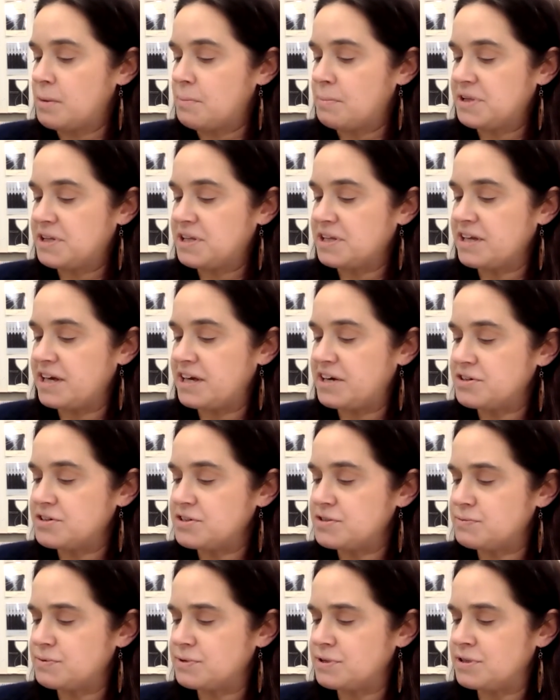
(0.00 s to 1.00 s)
but the
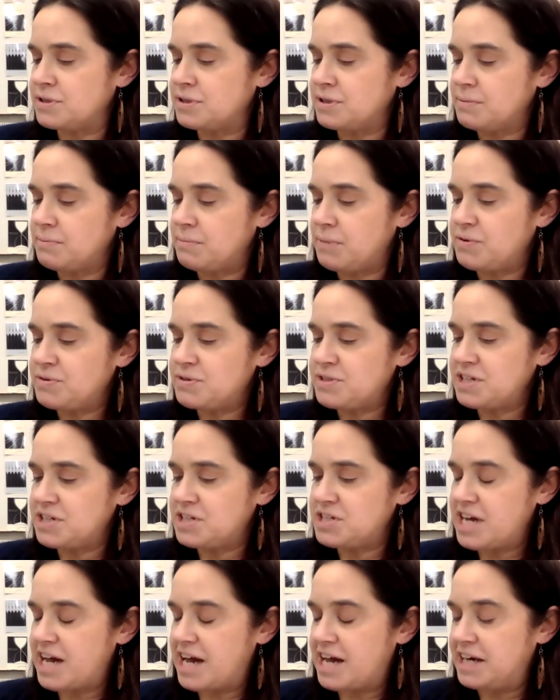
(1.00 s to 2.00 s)
letters were mostly
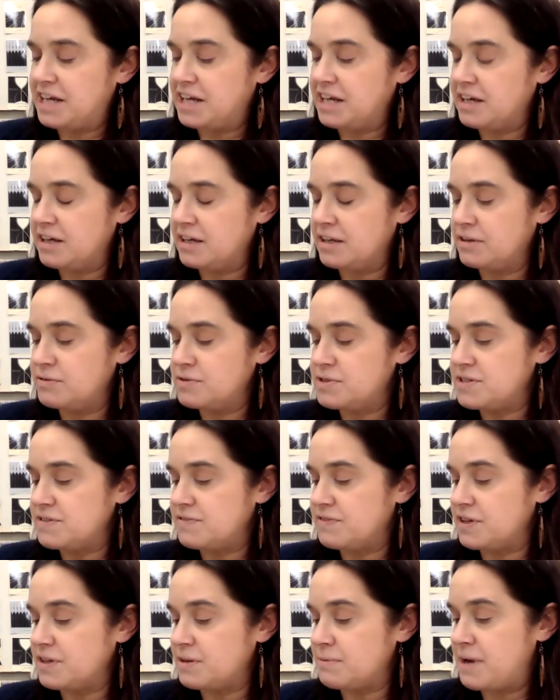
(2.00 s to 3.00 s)
chatty,
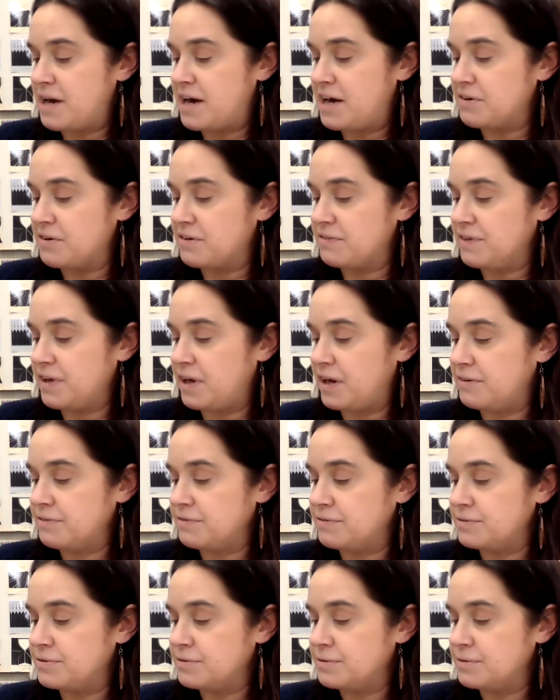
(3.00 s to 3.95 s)
elusive on the matter of love.